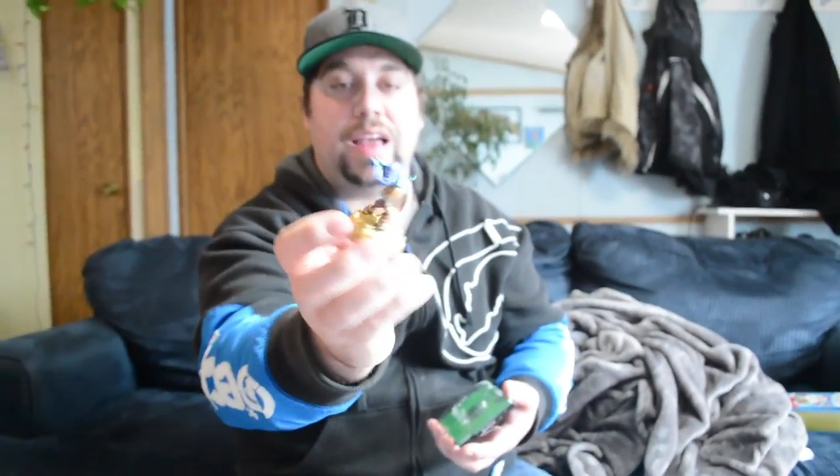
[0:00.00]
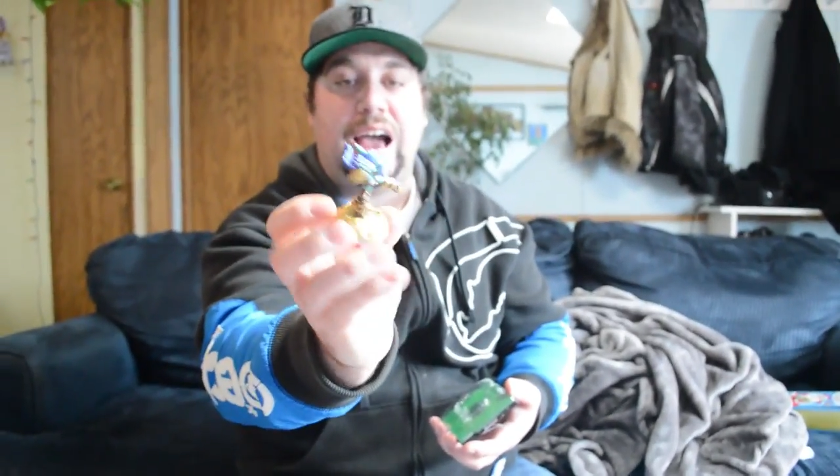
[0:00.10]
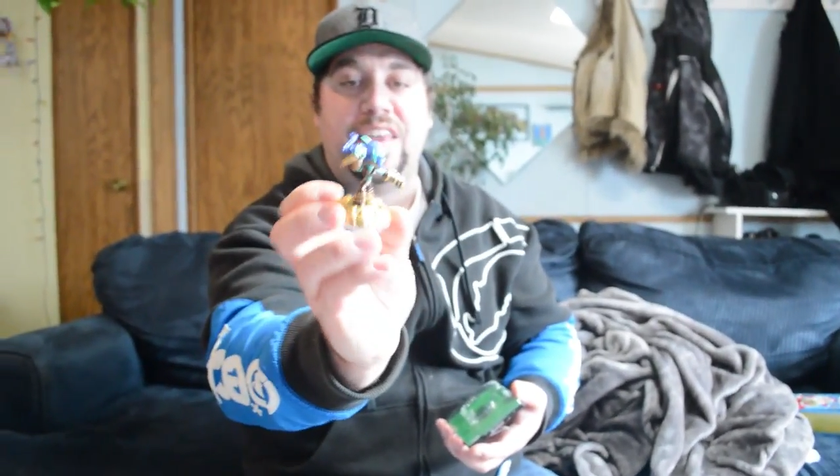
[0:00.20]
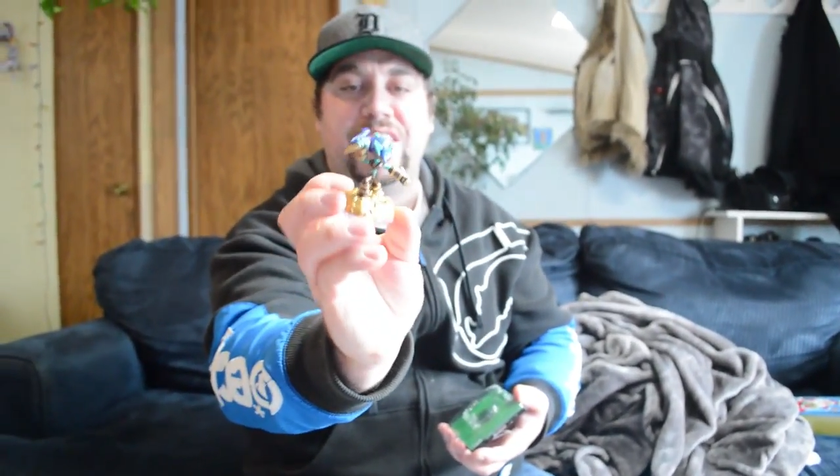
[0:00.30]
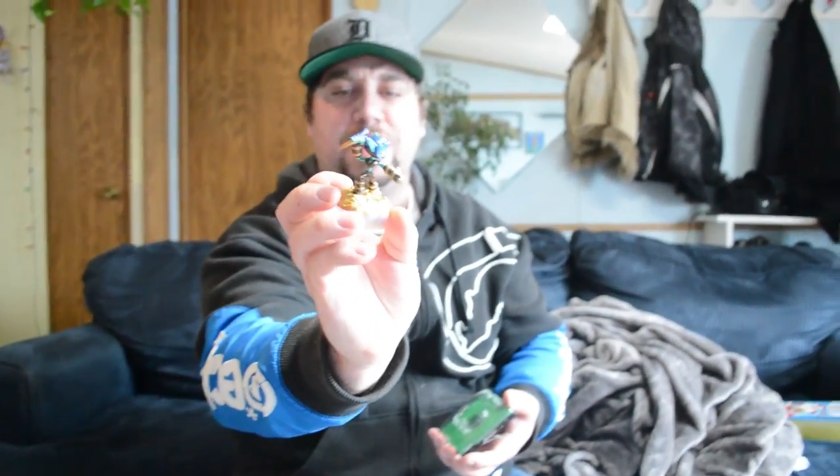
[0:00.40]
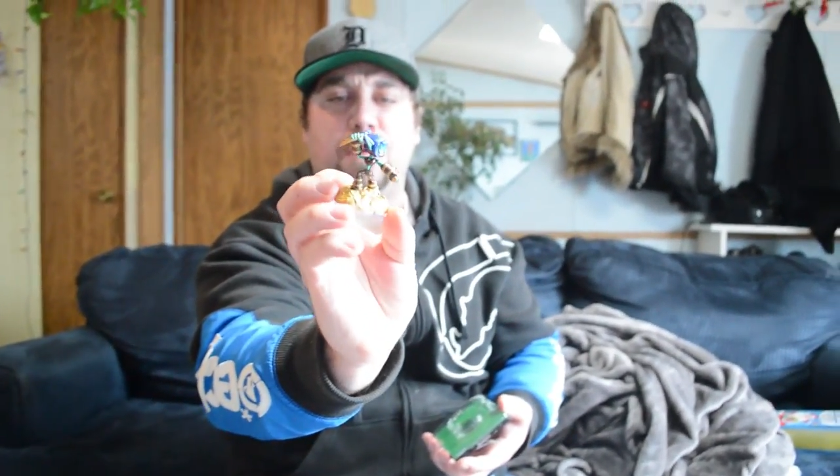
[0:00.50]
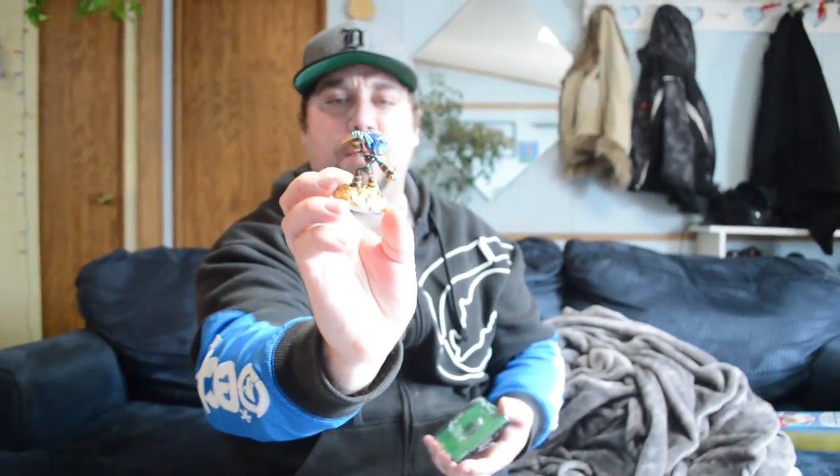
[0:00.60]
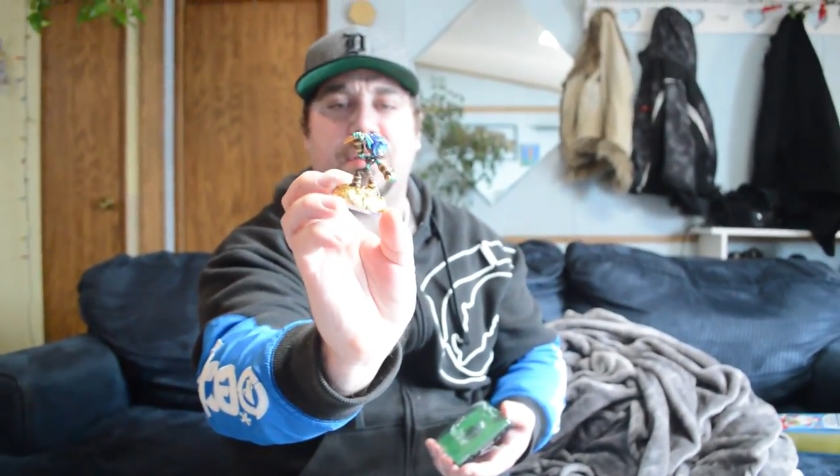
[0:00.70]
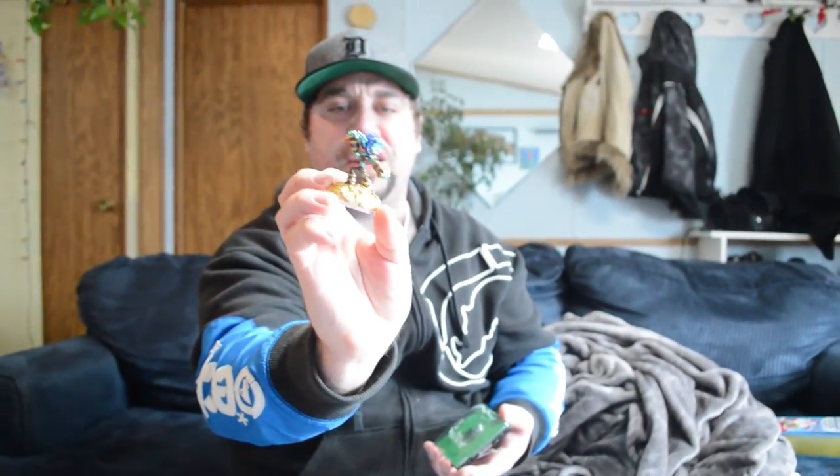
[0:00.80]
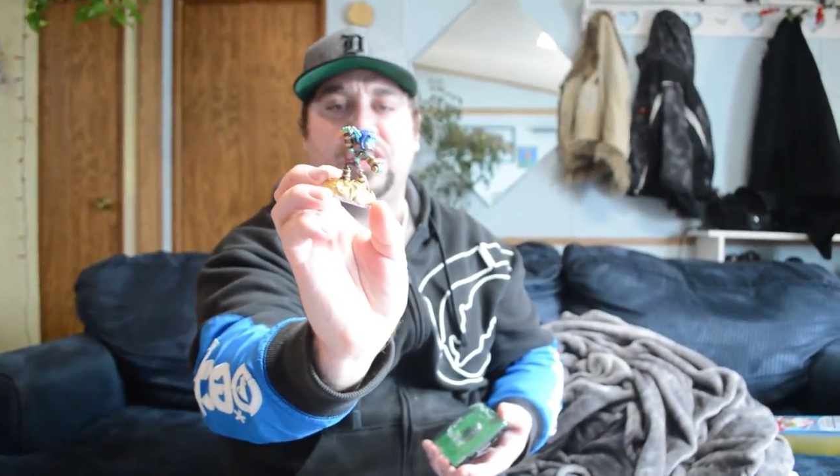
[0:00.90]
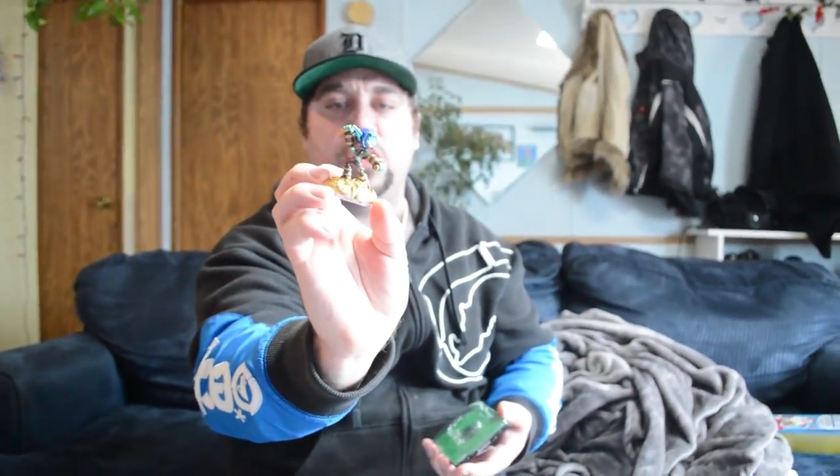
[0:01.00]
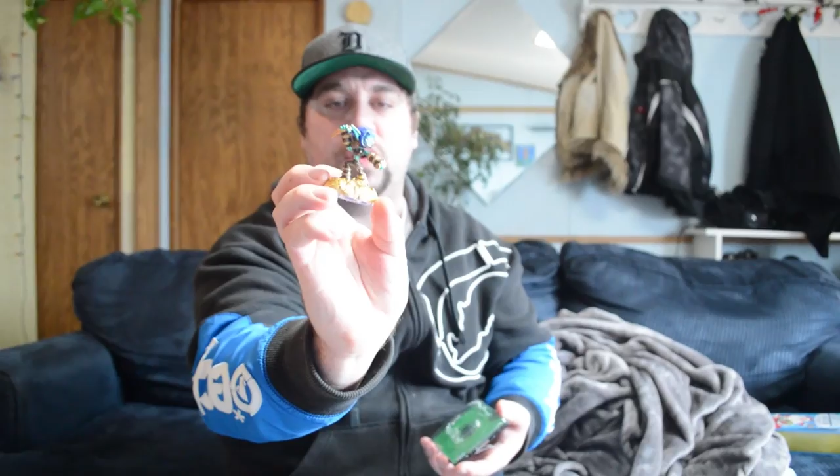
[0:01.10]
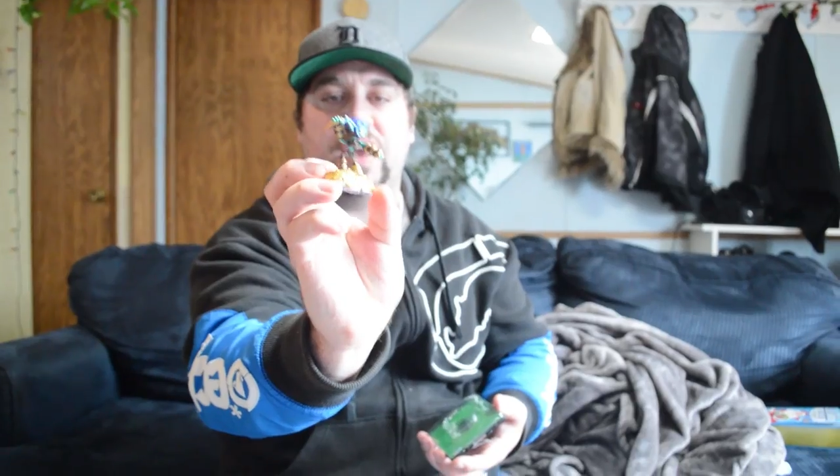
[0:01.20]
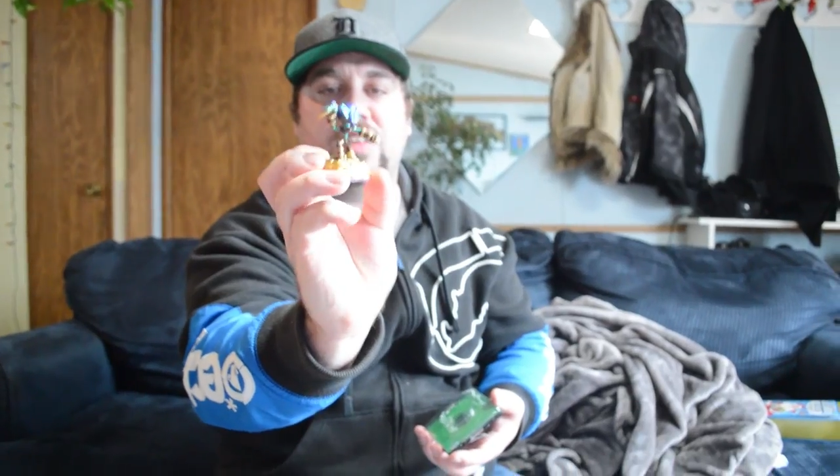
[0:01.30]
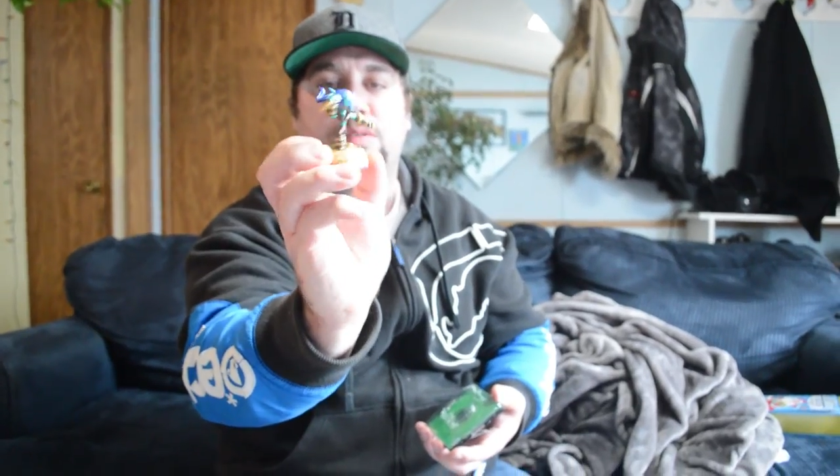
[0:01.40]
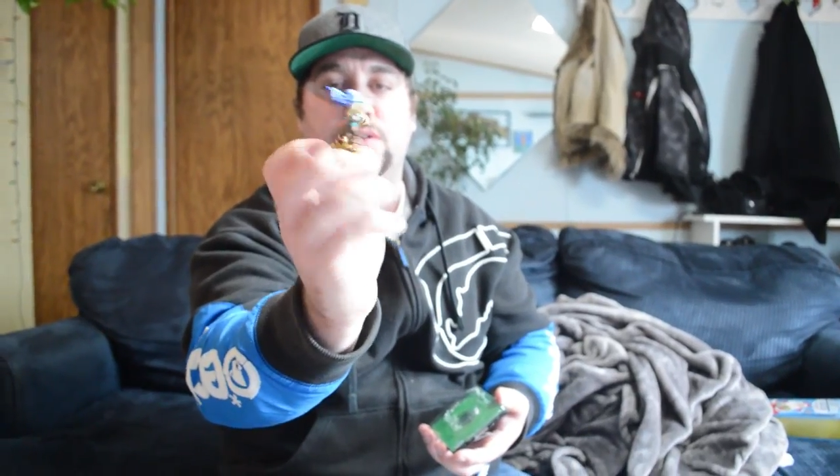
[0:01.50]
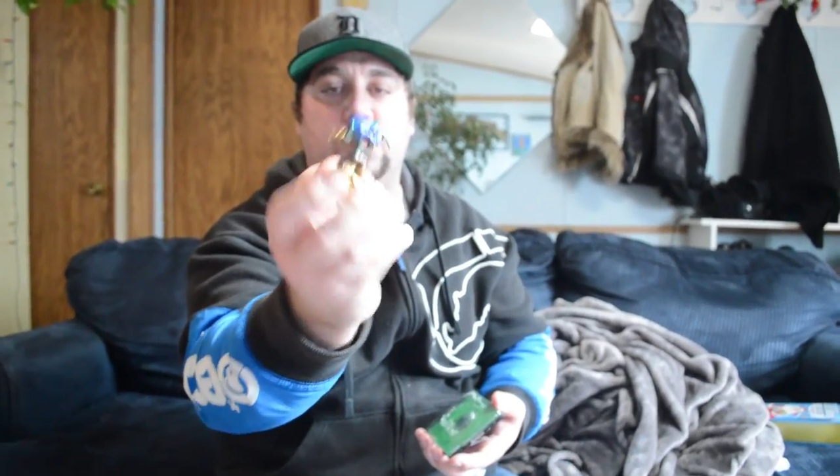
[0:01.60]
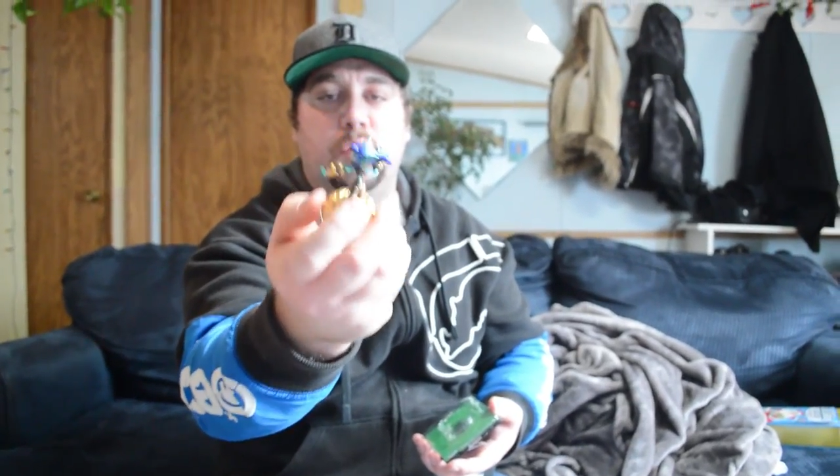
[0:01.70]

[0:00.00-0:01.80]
I think what we're going to do is